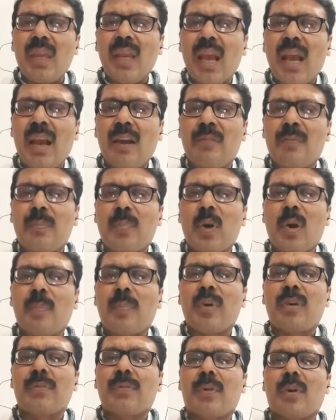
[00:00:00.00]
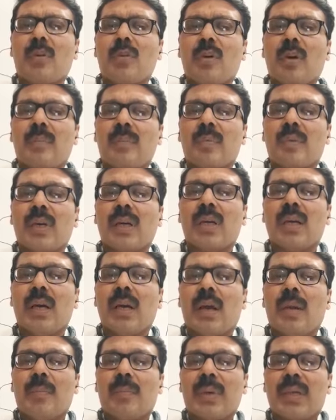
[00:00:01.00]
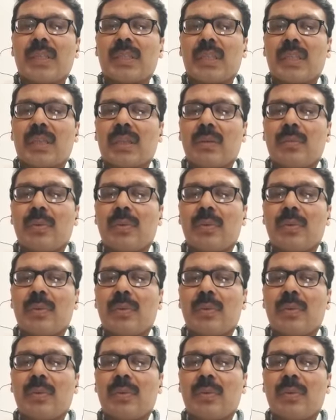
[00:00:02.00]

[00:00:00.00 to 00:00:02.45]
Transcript: have proper follow-up of the patient.